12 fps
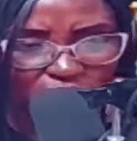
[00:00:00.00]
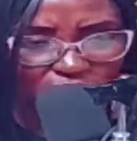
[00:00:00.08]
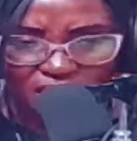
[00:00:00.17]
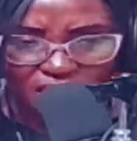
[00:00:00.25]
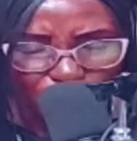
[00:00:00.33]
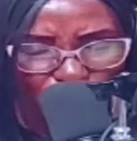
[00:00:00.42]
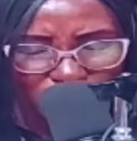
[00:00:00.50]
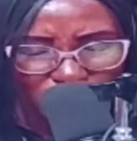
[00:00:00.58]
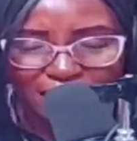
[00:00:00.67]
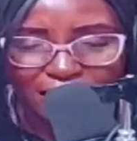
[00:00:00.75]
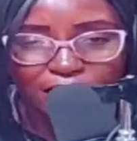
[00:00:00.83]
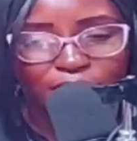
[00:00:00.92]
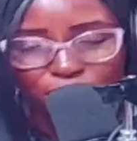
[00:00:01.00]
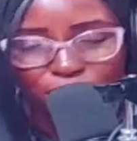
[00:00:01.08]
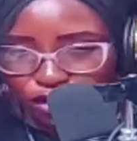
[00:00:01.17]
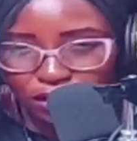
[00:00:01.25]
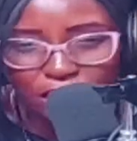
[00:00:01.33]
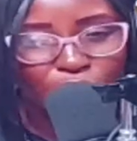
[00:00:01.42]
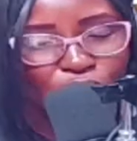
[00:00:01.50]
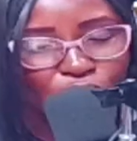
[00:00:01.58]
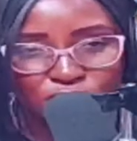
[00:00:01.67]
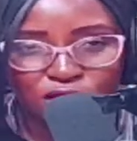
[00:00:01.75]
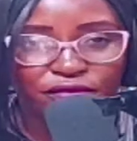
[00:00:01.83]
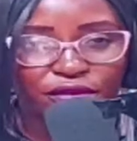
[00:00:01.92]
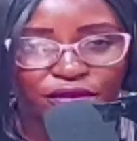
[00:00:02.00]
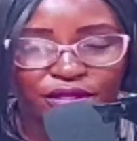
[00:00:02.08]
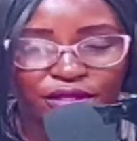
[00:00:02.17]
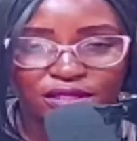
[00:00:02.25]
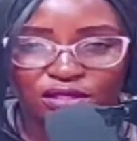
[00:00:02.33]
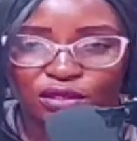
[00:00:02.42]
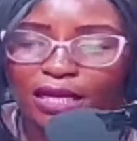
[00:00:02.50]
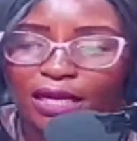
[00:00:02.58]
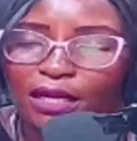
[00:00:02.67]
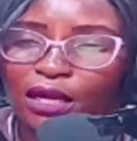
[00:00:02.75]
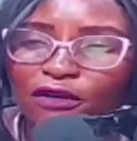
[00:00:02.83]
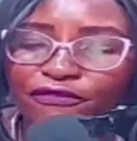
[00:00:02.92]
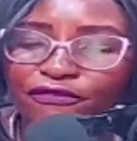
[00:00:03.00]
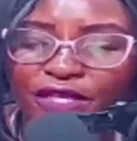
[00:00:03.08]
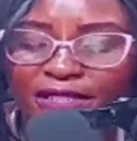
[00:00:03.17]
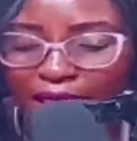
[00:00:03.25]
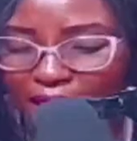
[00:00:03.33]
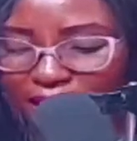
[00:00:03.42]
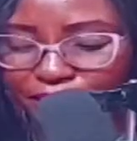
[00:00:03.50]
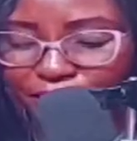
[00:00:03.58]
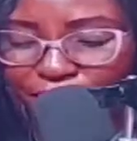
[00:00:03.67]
divorce, and a host of others. So there are a lot of things that cannot be